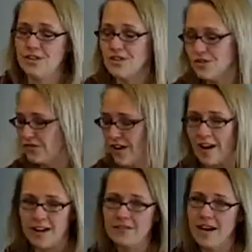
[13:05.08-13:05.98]
just
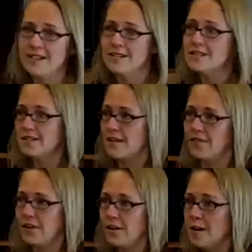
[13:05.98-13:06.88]
survive, not to
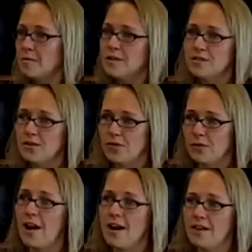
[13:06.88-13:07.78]
suffer, but to
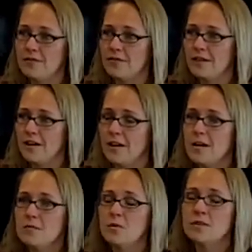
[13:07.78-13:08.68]
thrive.
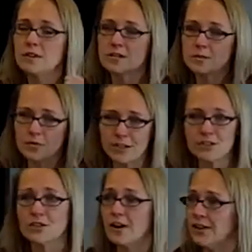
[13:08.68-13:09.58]
But when there's
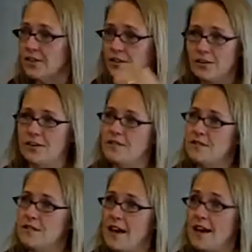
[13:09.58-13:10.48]
pressure on your
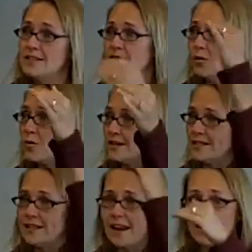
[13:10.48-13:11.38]
nerves, as there
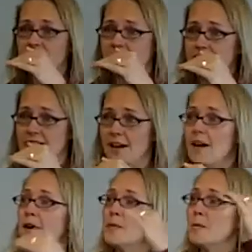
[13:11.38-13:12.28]
was in Evan's,
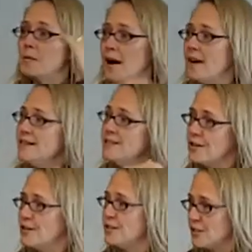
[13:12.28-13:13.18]
the body
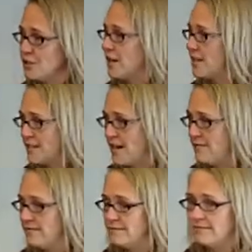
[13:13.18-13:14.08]
starts to shut
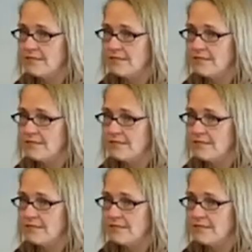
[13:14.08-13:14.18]
down.